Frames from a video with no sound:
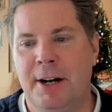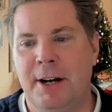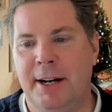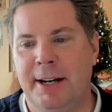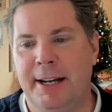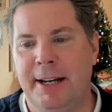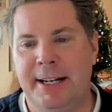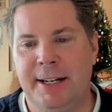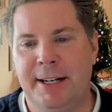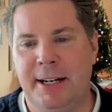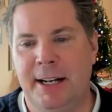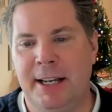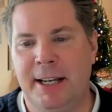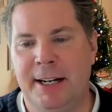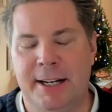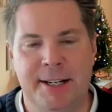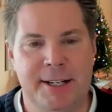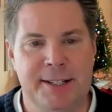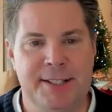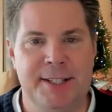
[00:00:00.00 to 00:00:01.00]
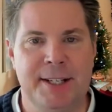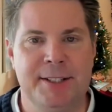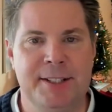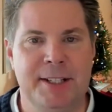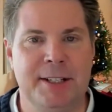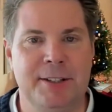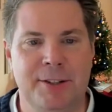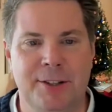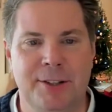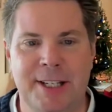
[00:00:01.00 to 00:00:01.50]
an
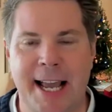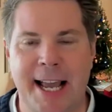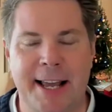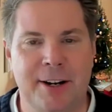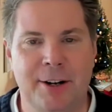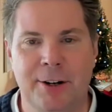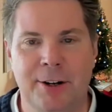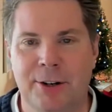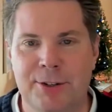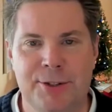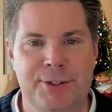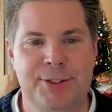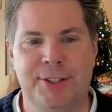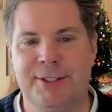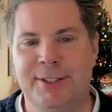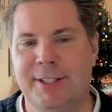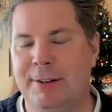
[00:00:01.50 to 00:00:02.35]
assistant to the editors,